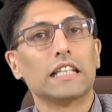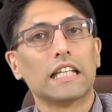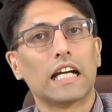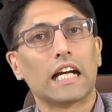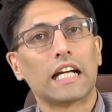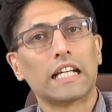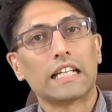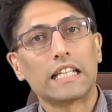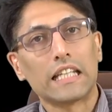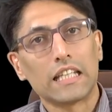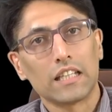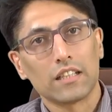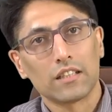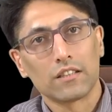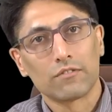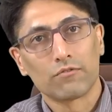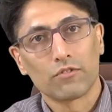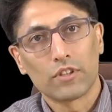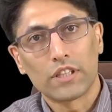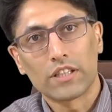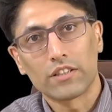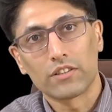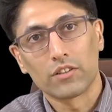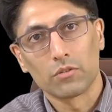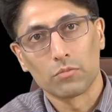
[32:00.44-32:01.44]
the idea
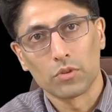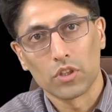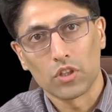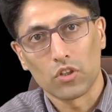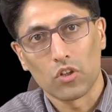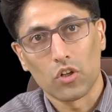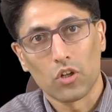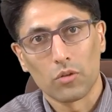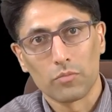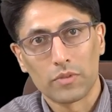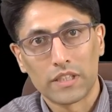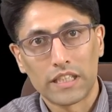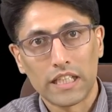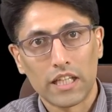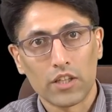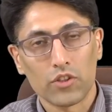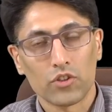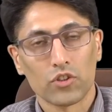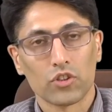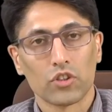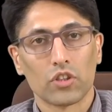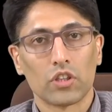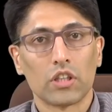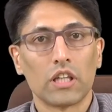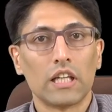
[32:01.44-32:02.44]
of reasonable
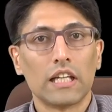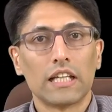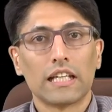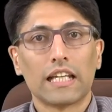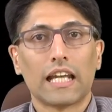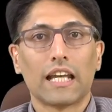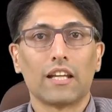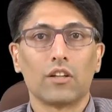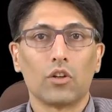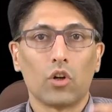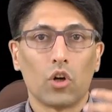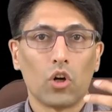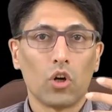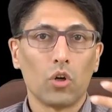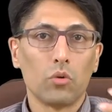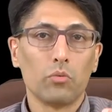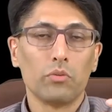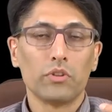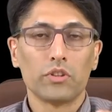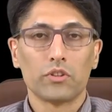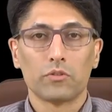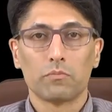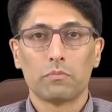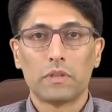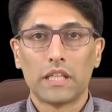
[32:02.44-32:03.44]
accommodation can
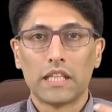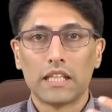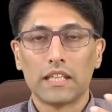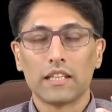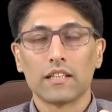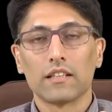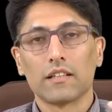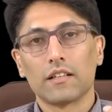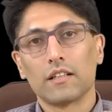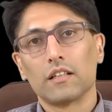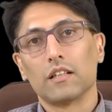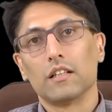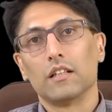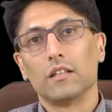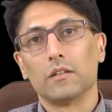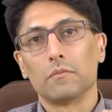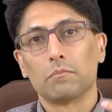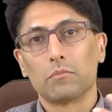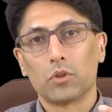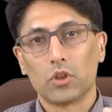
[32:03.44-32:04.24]
always be uh,